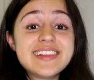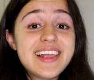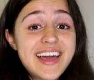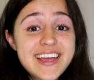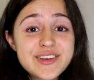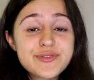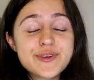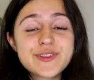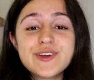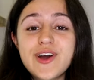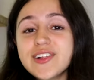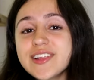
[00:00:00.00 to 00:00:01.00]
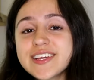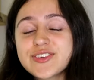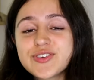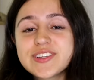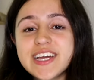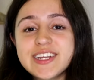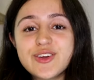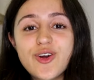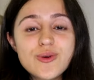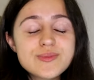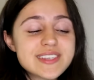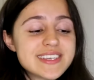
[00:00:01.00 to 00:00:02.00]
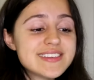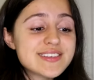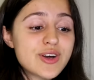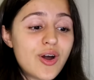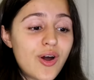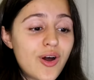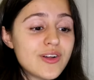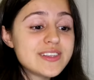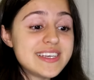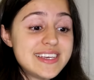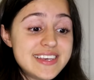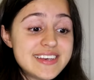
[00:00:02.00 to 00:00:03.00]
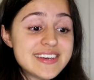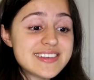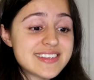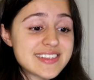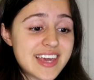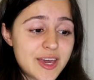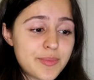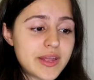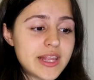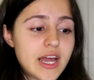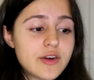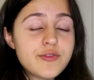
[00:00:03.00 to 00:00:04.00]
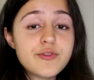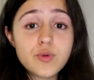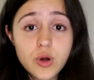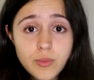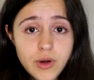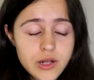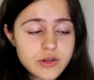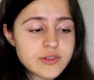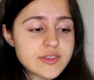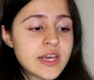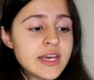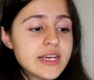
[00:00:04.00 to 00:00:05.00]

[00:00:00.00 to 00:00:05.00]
line for the all-electric tiny homes is called E-Escape, and they have 4 models: